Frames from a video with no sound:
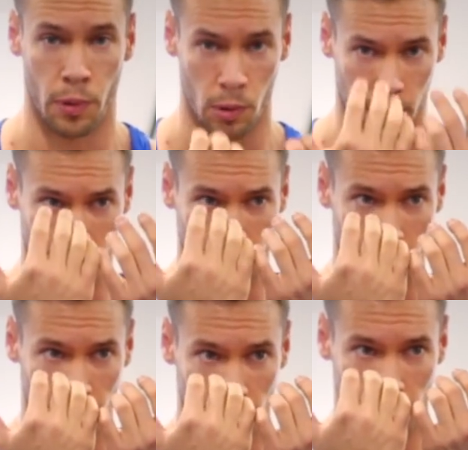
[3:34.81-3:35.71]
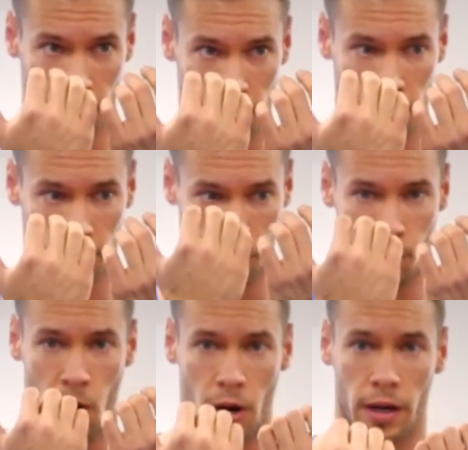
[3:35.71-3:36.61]
pulling
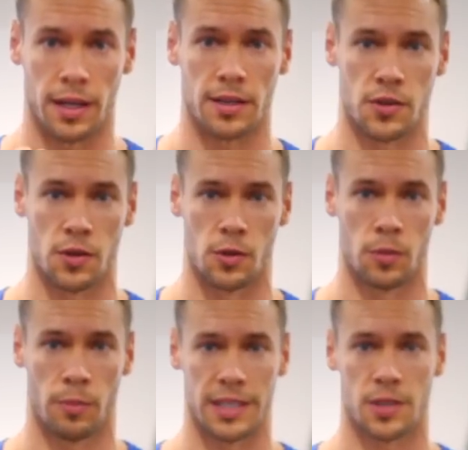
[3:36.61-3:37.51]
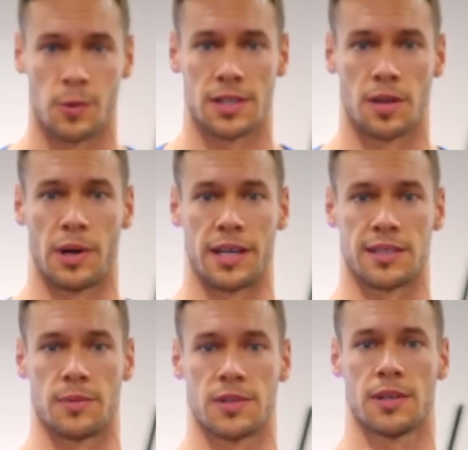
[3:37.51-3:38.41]
the bar into you by squeezing your
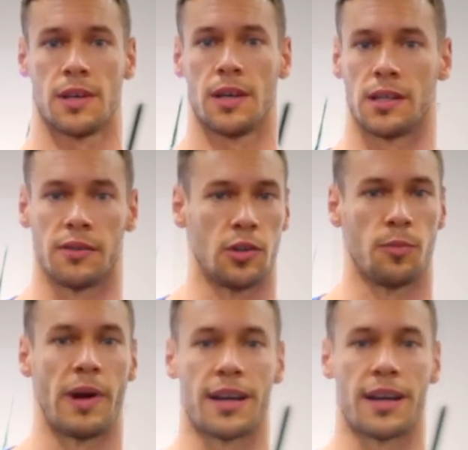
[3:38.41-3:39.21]
biceps, leaving your